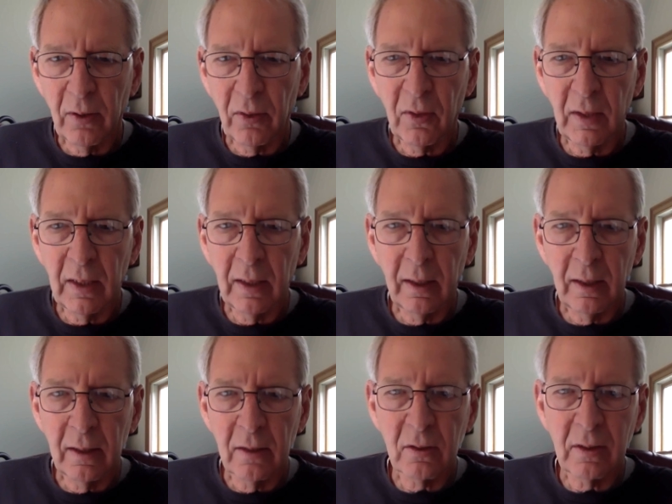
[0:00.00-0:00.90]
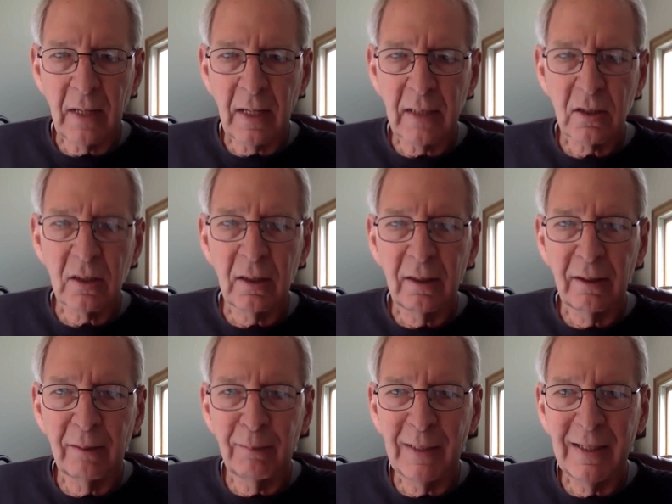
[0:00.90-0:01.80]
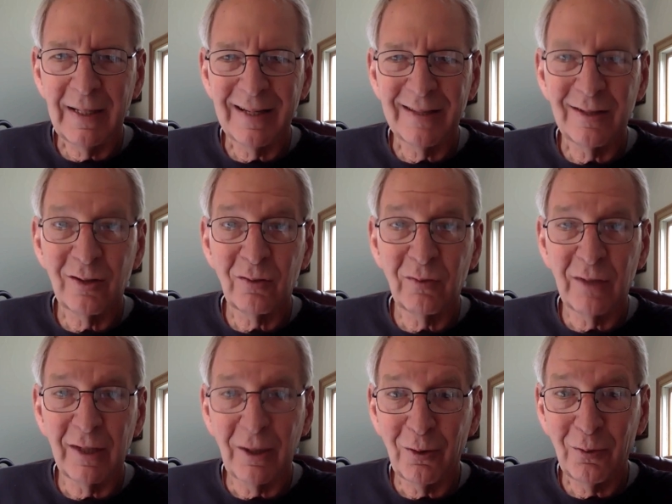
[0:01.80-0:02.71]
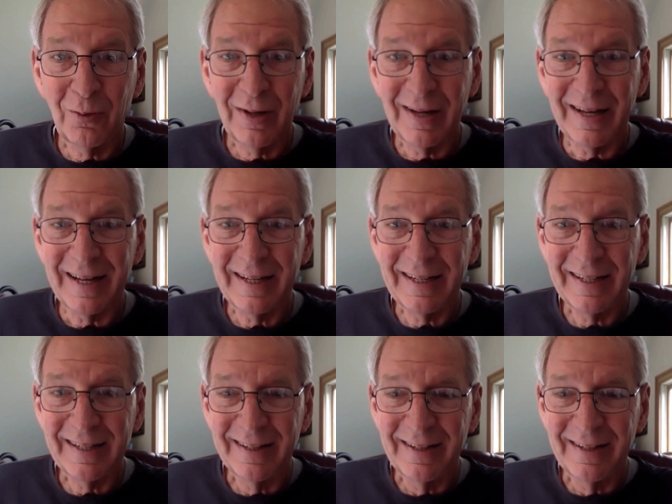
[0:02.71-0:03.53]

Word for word: thing is not seeing me on this video, hi,